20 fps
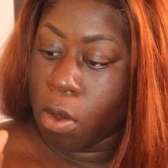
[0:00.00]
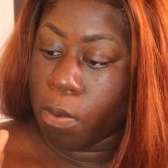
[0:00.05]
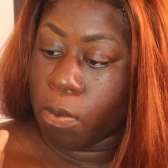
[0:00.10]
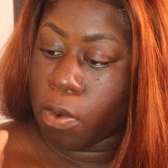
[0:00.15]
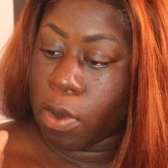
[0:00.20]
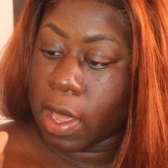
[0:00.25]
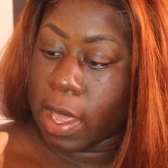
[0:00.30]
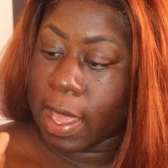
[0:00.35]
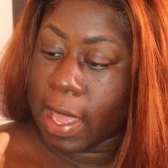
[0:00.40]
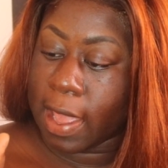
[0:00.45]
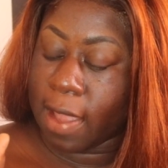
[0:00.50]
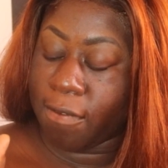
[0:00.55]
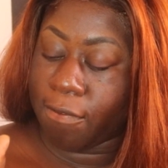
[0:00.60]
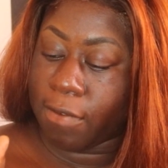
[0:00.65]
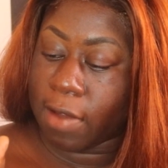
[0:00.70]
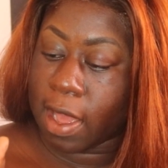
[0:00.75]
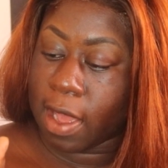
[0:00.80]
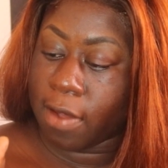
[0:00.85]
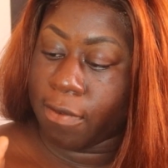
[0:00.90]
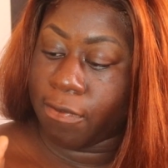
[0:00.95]

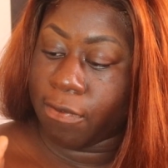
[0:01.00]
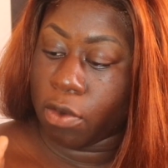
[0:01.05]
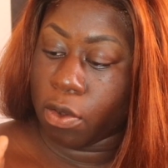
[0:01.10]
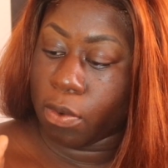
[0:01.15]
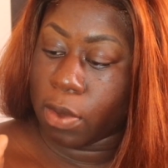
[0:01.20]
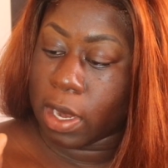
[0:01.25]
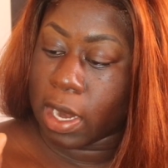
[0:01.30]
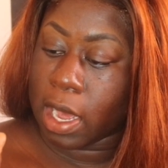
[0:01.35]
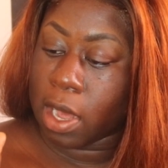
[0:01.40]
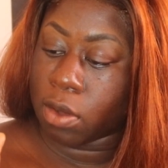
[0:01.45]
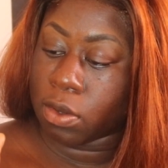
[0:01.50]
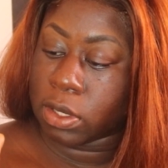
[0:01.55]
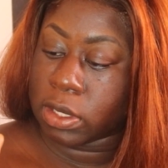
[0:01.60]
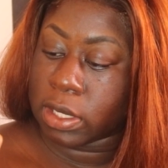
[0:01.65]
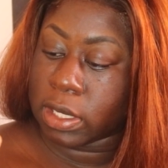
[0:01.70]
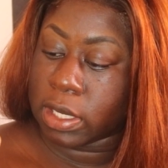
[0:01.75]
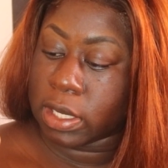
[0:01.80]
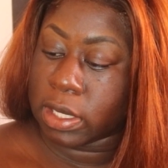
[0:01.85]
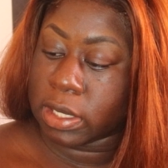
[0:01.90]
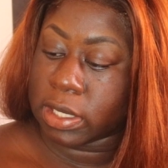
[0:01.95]
0.85 fluid
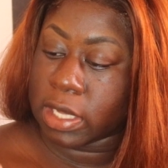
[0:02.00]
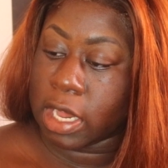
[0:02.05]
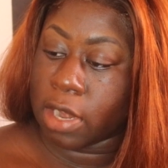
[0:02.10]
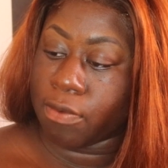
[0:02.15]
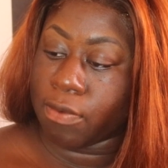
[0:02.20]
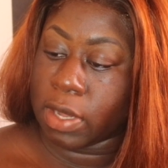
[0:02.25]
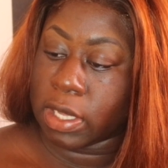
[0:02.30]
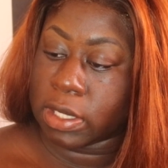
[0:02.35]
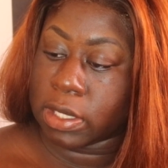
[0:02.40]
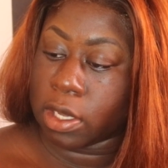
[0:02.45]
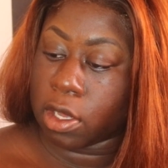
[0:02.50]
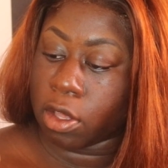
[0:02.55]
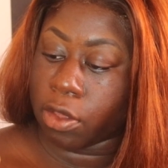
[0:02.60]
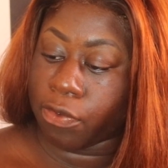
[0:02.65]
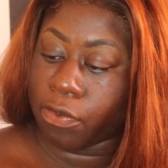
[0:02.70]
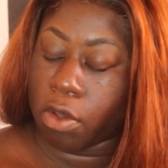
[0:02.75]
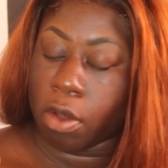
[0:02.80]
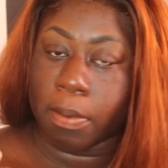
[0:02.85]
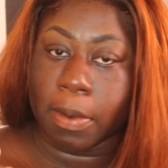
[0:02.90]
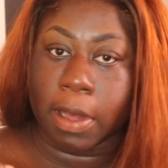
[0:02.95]
ounces, and retails
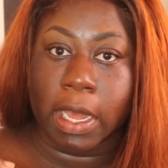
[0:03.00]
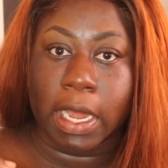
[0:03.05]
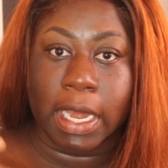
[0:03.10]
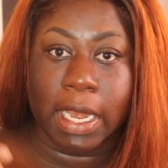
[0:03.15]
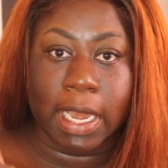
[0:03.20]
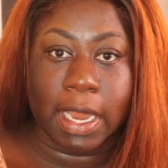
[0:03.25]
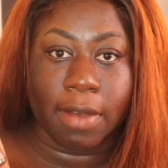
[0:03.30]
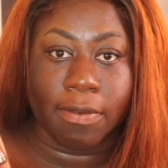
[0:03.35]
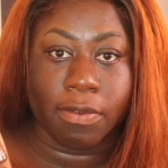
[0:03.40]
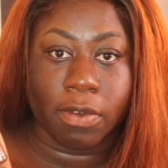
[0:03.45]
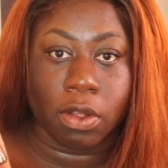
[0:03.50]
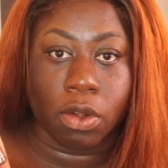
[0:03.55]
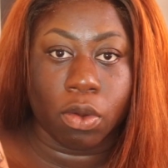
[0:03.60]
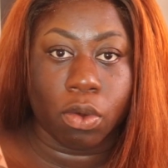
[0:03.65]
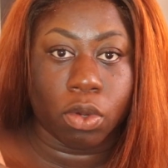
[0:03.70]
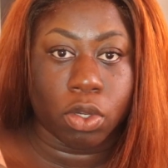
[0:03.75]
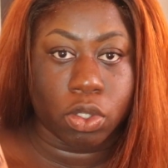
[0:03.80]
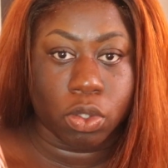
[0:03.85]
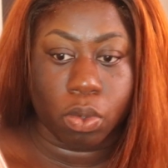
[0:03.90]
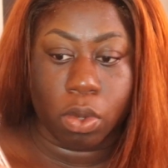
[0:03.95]
for about $11
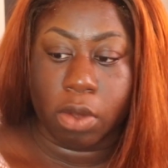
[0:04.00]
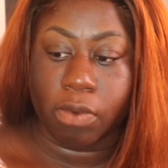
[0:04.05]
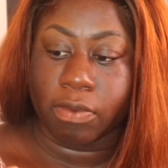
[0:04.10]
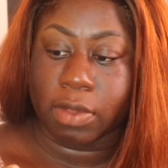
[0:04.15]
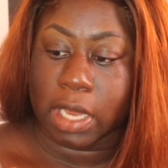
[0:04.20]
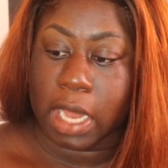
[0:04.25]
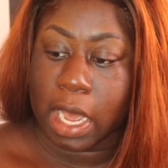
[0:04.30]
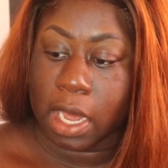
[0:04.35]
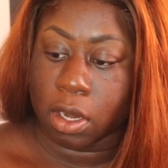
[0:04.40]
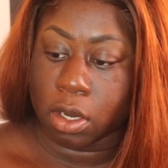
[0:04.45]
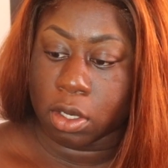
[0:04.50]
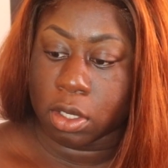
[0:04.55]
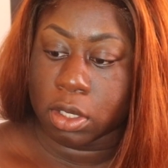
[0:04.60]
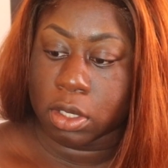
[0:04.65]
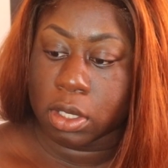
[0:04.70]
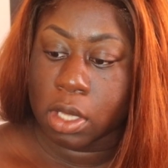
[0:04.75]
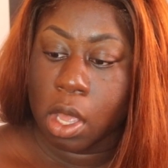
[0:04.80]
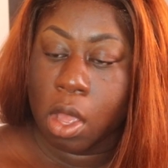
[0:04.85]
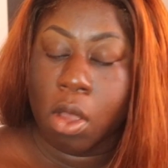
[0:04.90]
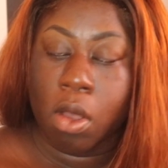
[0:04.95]
or
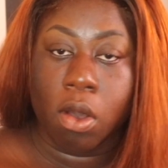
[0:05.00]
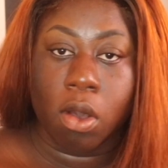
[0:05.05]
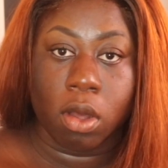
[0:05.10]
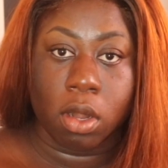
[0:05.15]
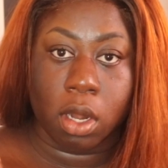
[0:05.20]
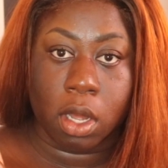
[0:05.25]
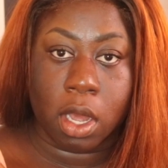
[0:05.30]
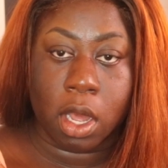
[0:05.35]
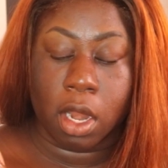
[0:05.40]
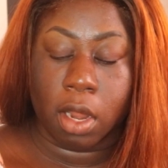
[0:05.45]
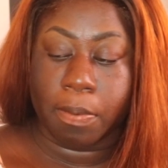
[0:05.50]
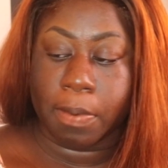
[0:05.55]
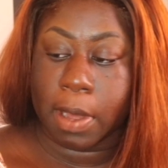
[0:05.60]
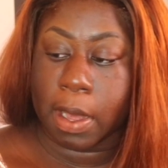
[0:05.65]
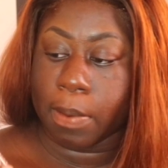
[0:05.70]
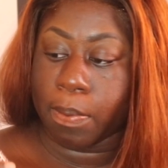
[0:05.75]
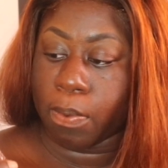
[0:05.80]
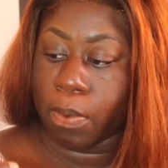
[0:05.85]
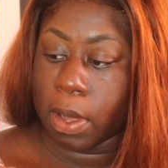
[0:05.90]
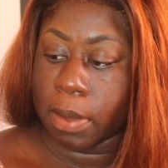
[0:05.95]
$12 on the
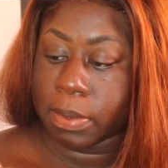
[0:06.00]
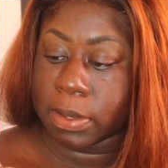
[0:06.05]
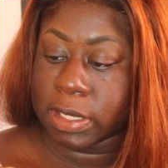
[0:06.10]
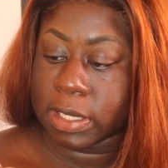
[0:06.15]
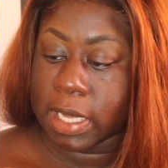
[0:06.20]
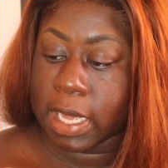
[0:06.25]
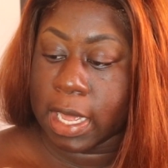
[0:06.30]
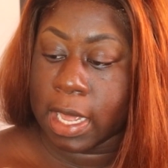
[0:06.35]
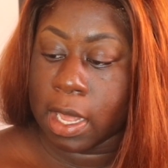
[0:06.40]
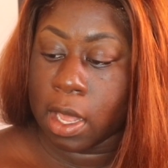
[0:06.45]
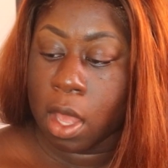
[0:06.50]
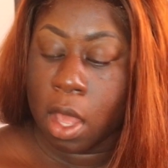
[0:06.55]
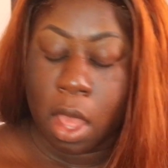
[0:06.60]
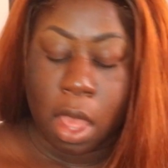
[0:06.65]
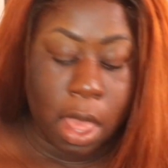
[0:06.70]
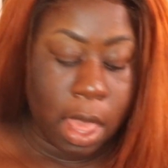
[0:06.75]
ColourPop website.